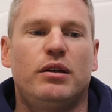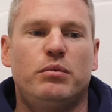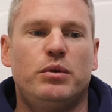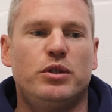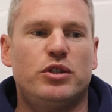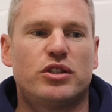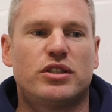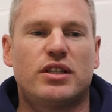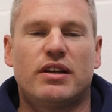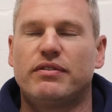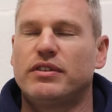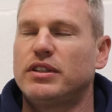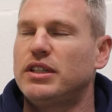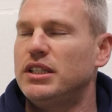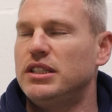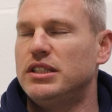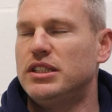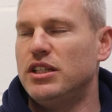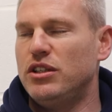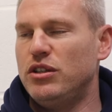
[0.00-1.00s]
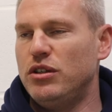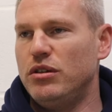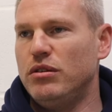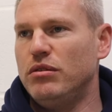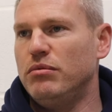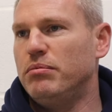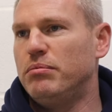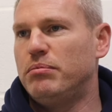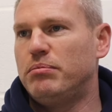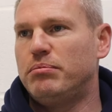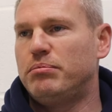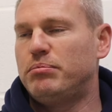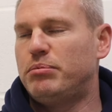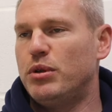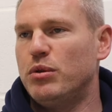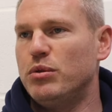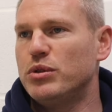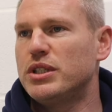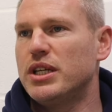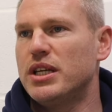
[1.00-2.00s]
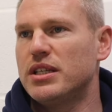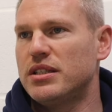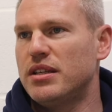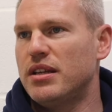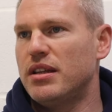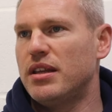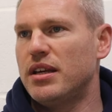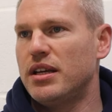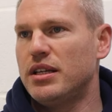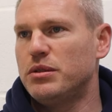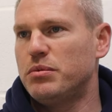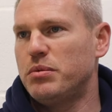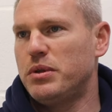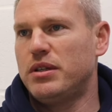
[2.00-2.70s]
We just have to continue processing things.